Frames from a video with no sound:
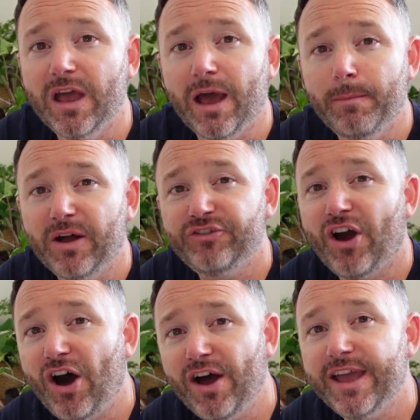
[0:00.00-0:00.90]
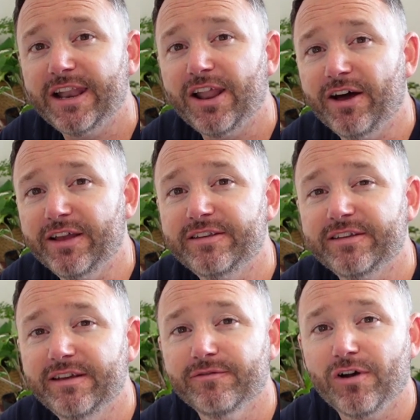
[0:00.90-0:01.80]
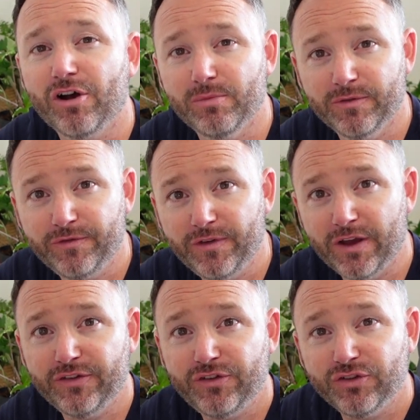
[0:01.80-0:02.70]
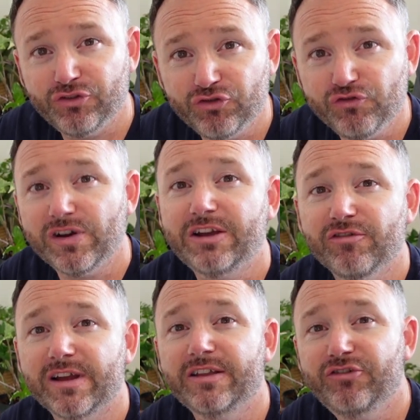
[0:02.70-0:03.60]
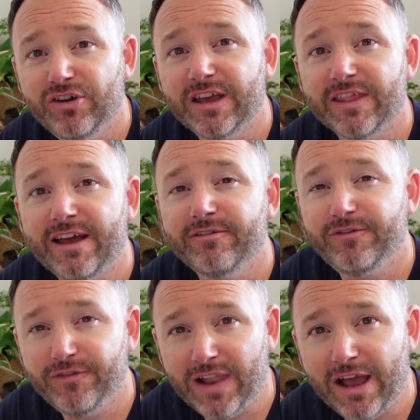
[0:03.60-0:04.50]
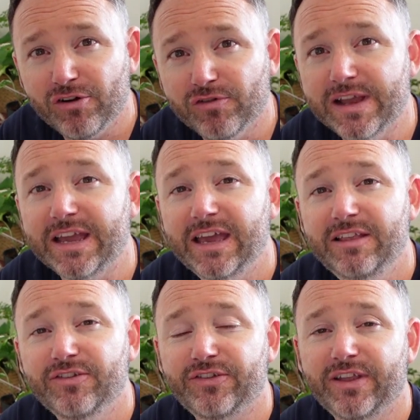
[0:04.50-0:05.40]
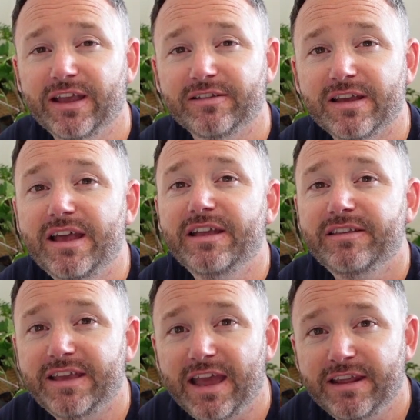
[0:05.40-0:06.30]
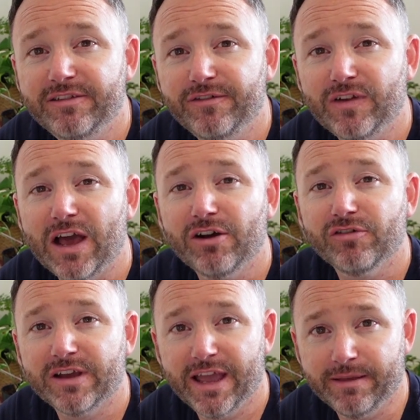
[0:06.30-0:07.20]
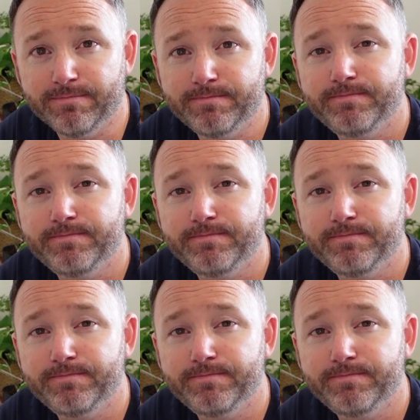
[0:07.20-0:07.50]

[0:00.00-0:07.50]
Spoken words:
a much higher light environment first to trigger that flowering instinct to get it to flower again.